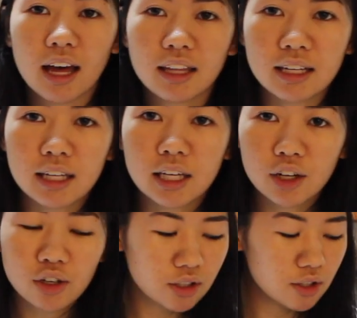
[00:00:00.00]
and then
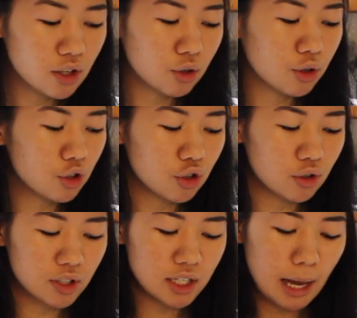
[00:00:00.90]
here's the crucial
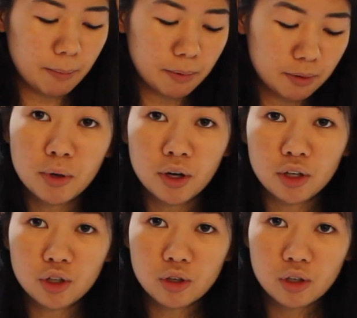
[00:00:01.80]
step.
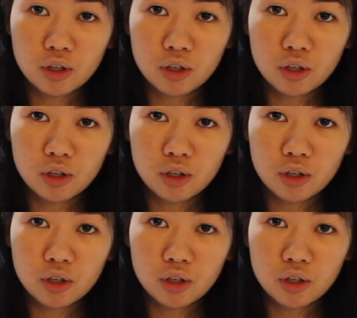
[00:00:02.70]
Put